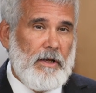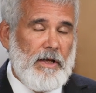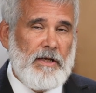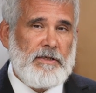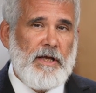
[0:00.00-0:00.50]

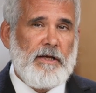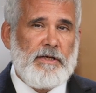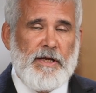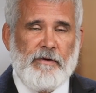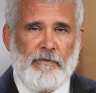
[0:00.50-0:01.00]
and yet
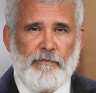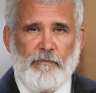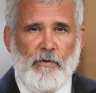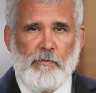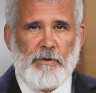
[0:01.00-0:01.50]
never
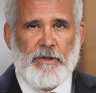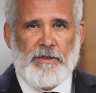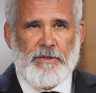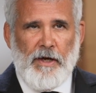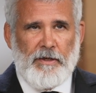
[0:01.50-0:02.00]

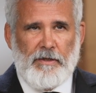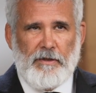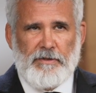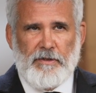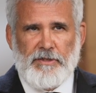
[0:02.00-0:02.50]
formally
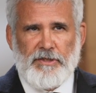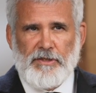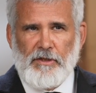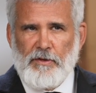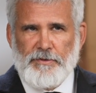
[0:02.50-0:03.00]

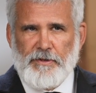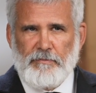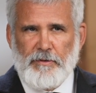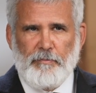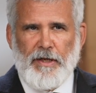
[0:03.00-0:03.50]
disclosed
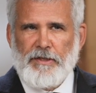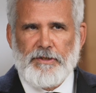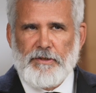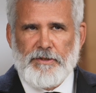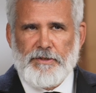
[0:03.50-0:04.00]
them to
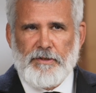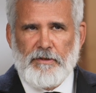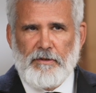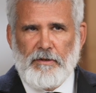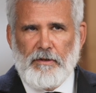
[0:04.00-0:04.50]
patients,
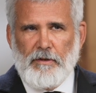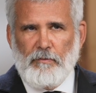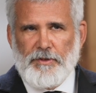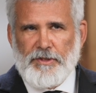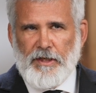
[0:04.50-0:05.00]

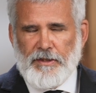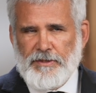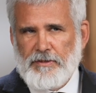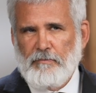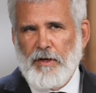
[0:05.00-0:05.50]
which
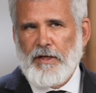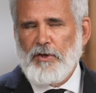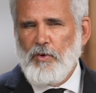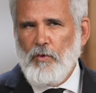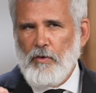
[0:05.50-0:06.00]
gets to my
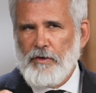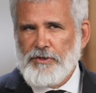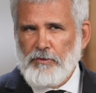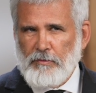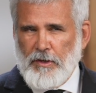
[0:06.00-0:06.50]
core.
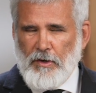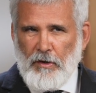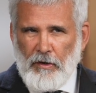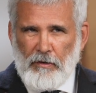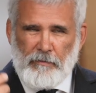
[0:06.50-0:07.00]
As you'll
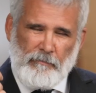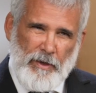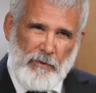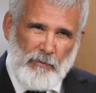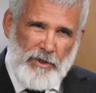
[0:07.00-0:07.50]
recall,
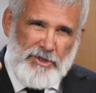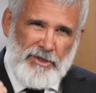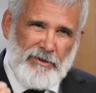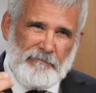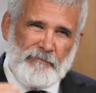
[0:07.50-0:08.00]
my
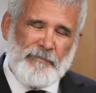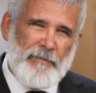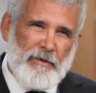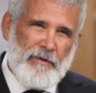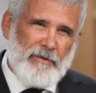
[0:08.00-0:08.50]
original,
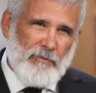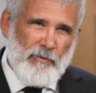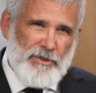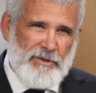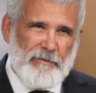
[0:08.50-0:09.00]

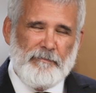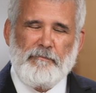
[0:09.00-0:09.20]
original